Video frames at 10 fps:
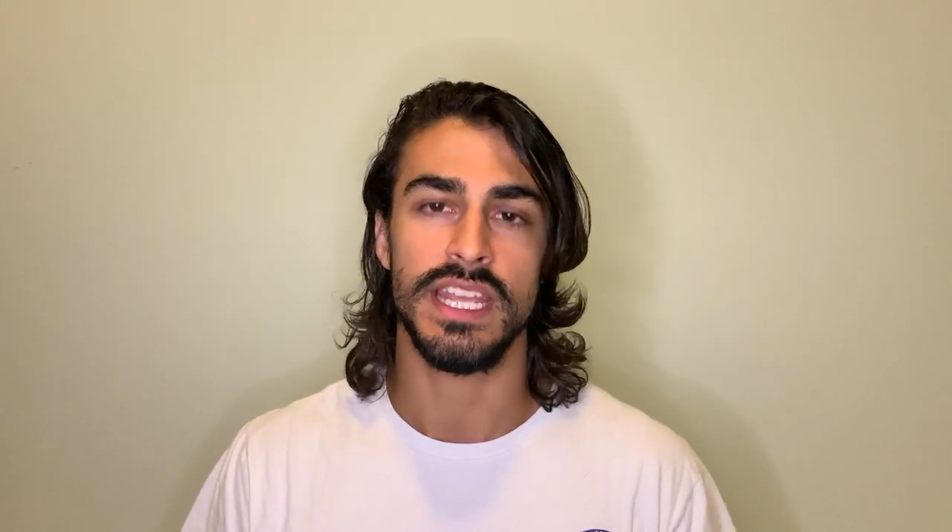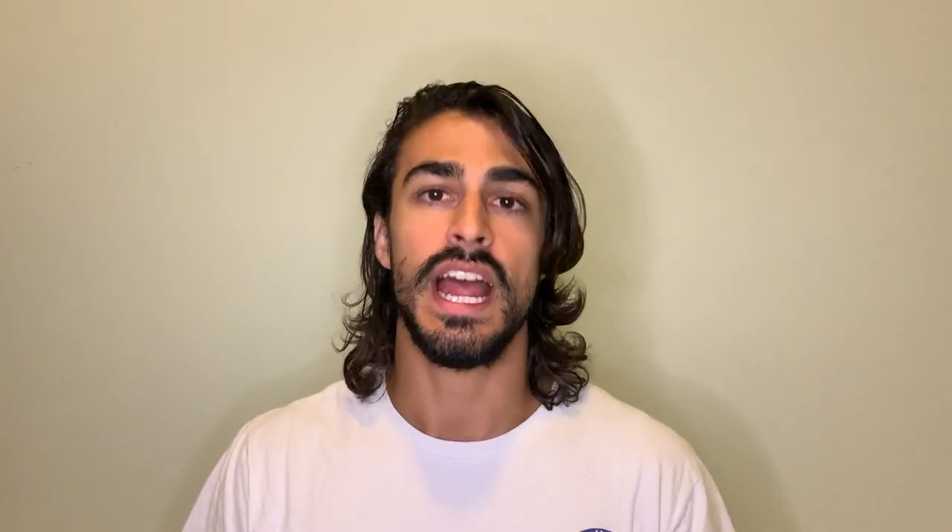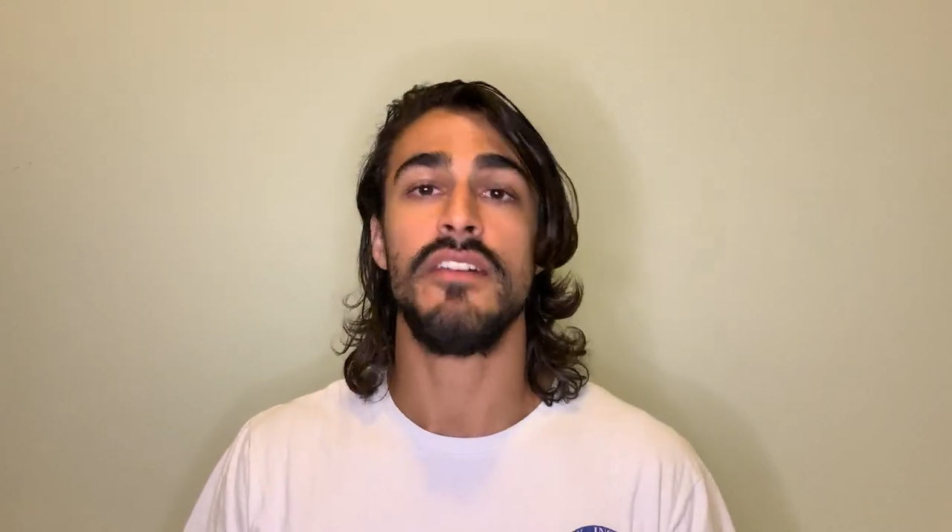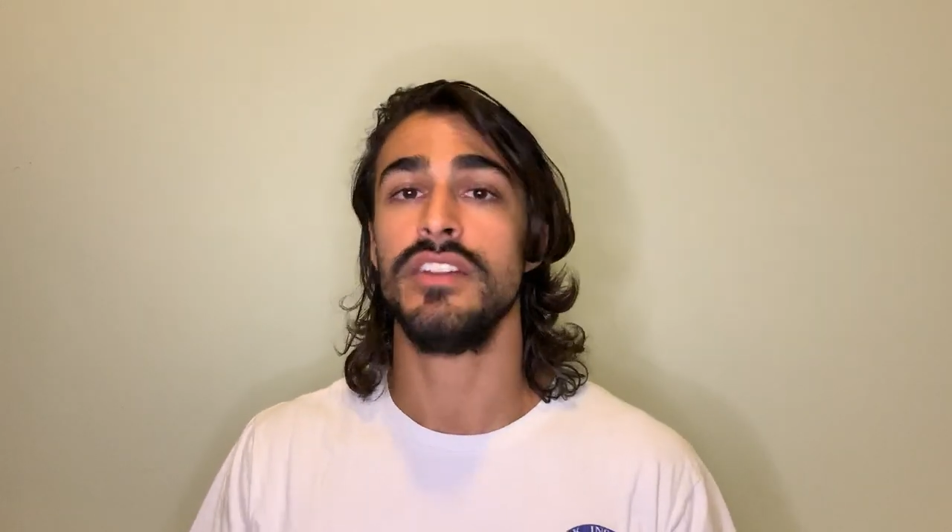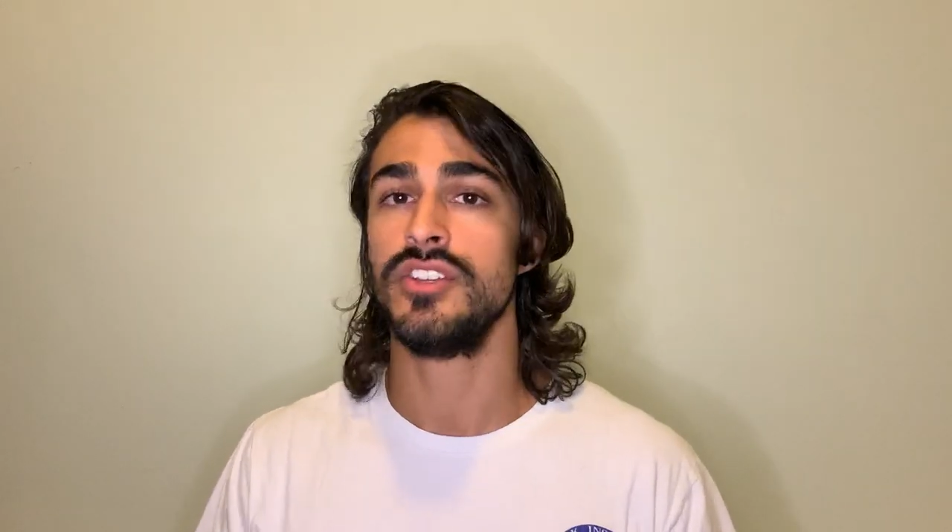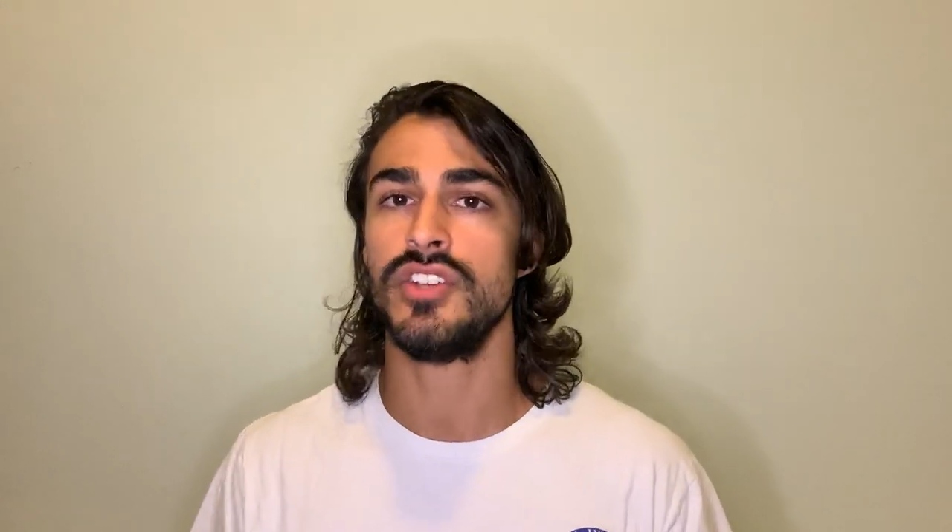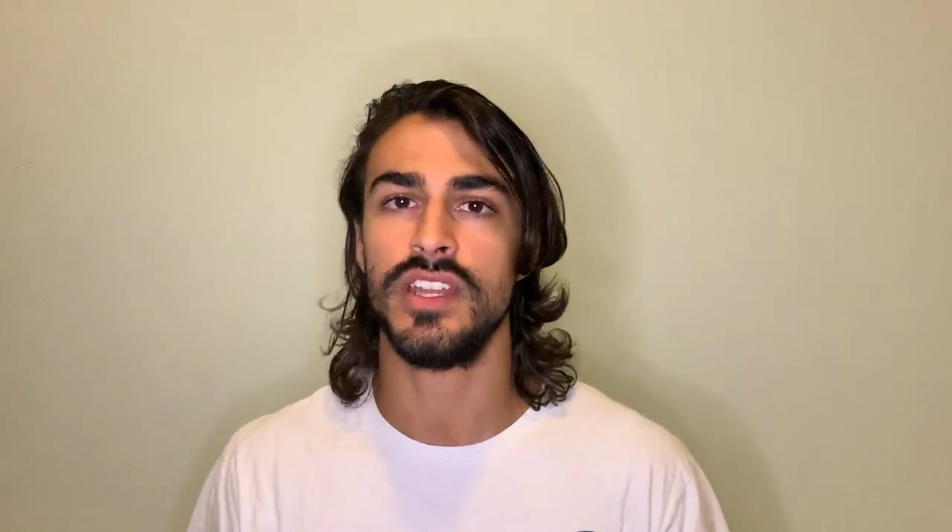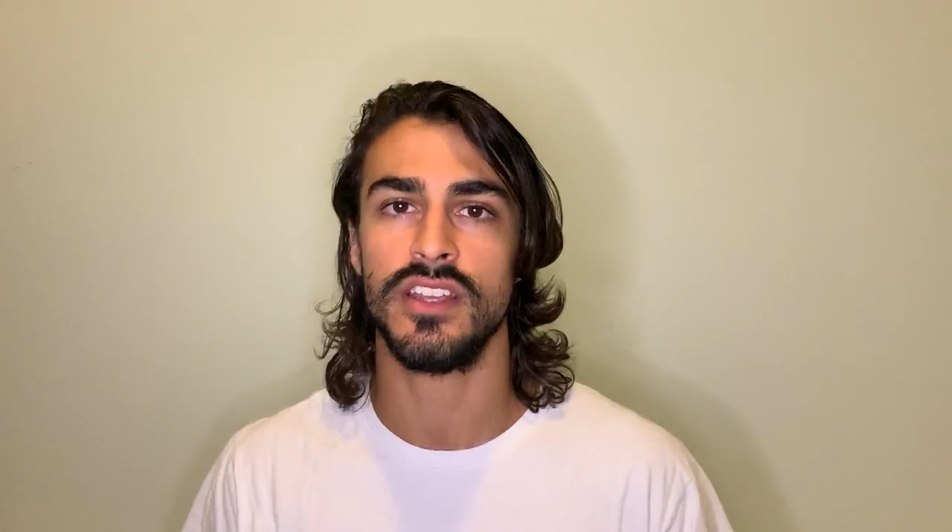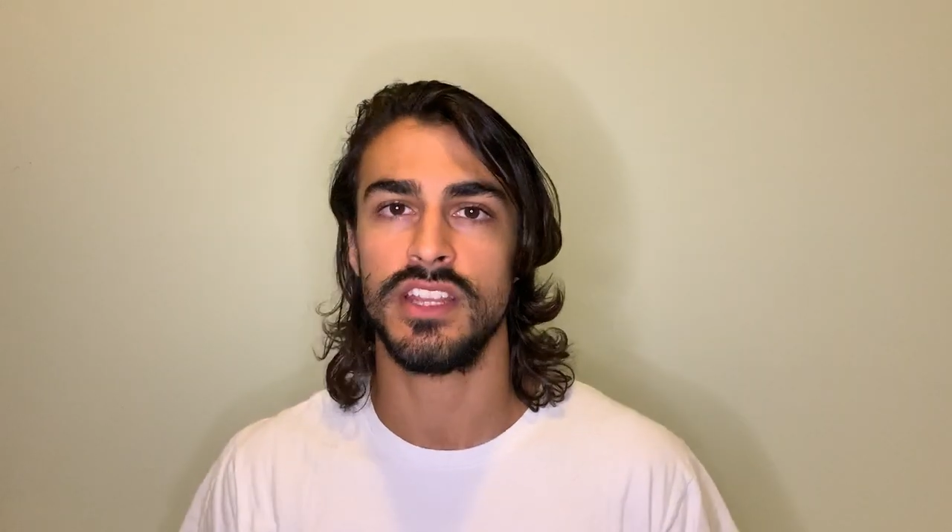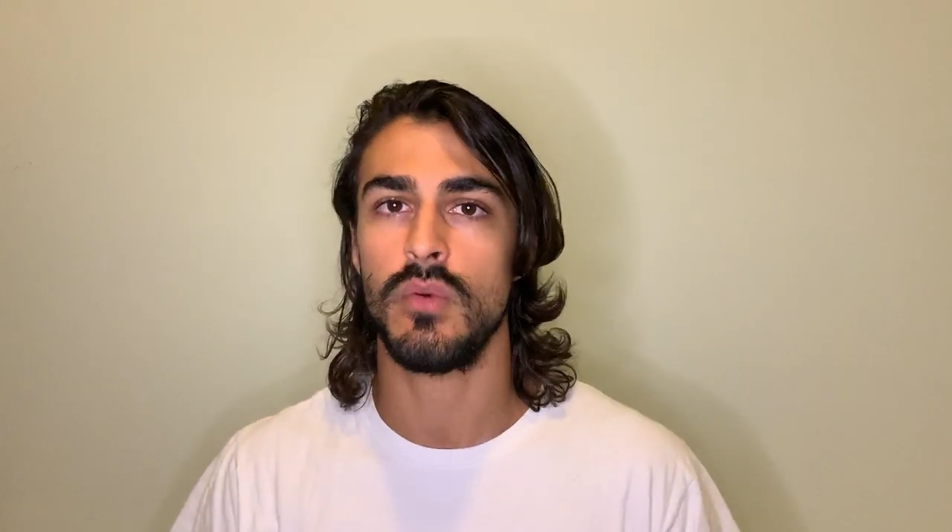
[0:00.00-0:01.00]
that have an
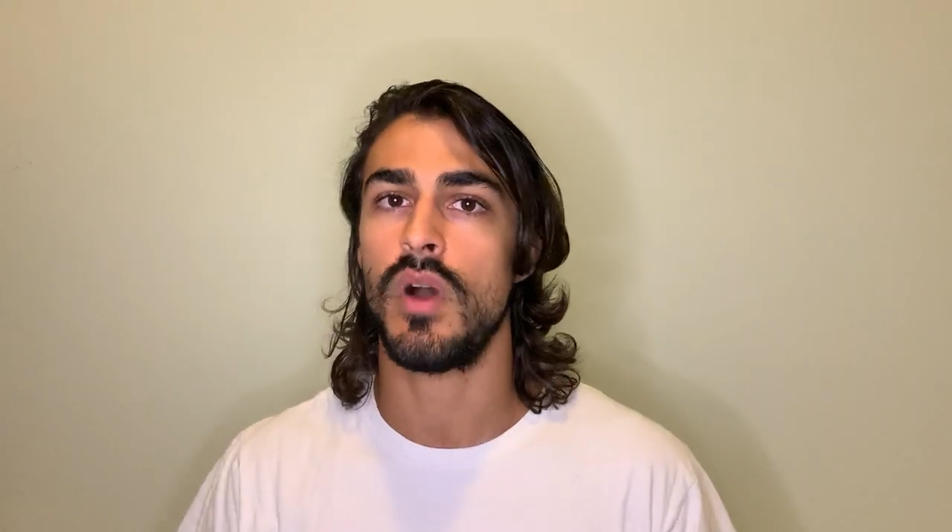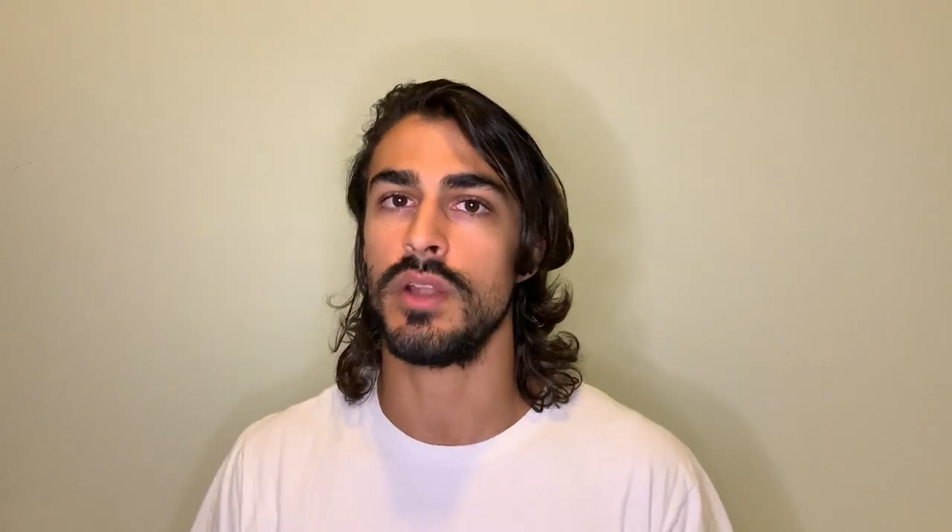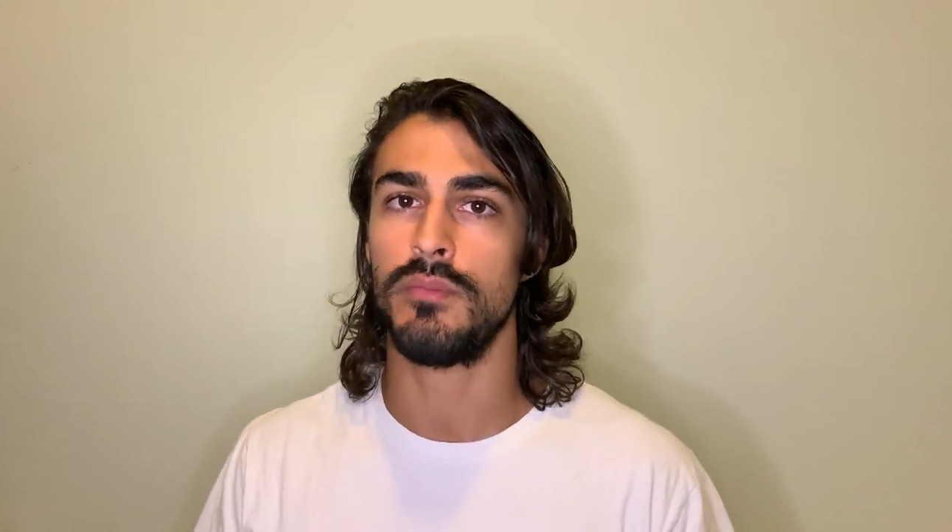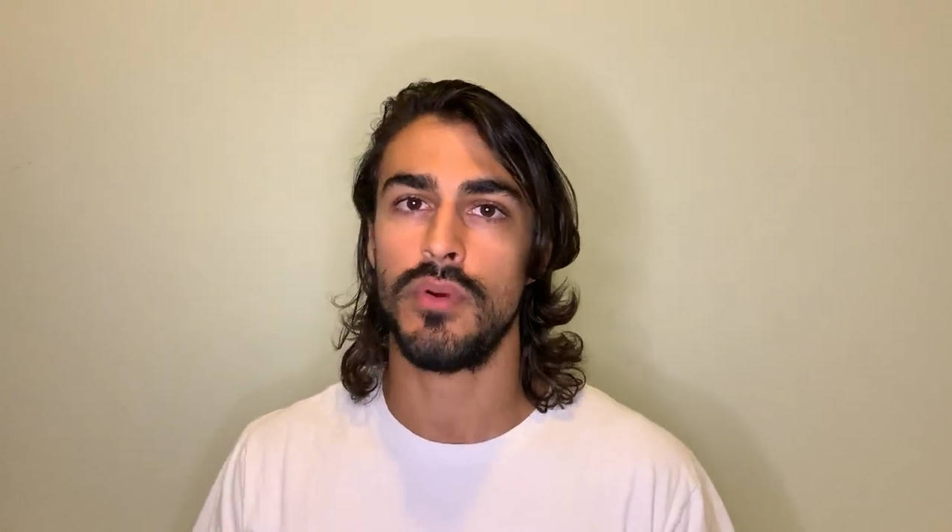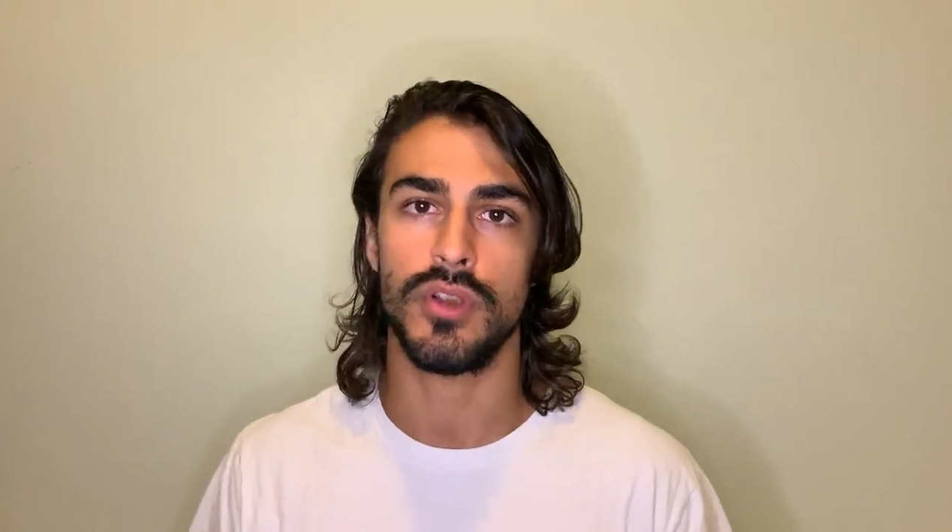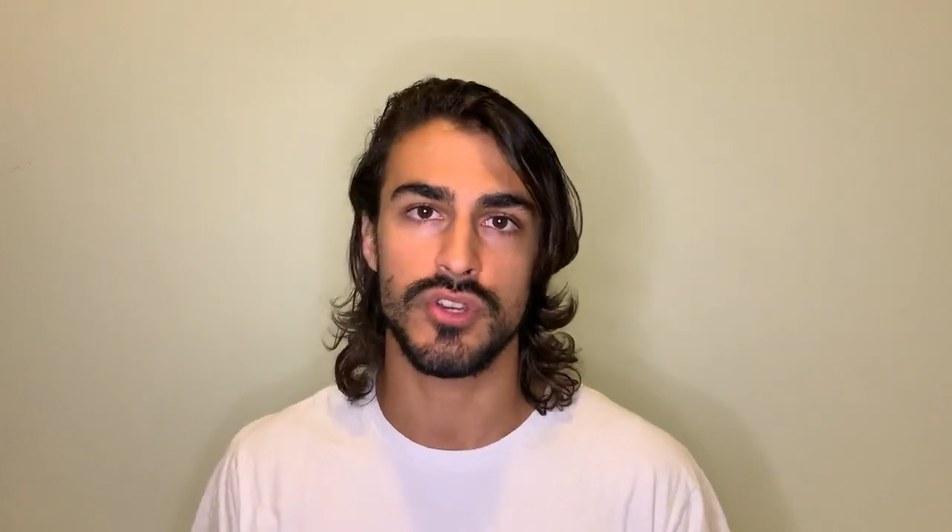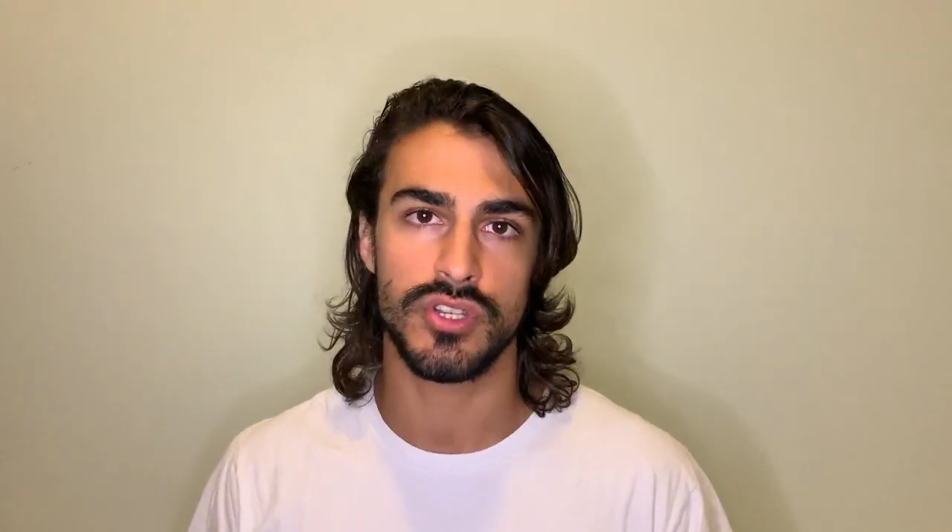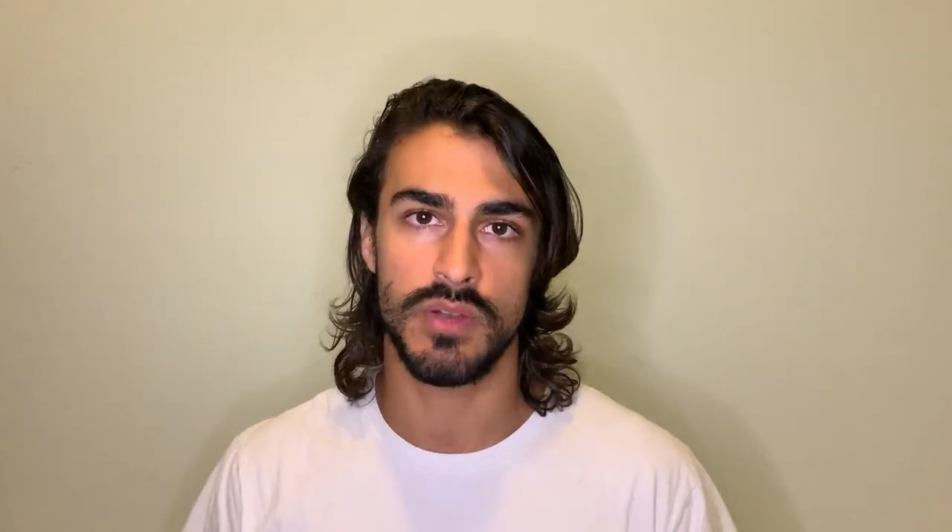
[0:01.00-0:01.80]
agenda they want to push.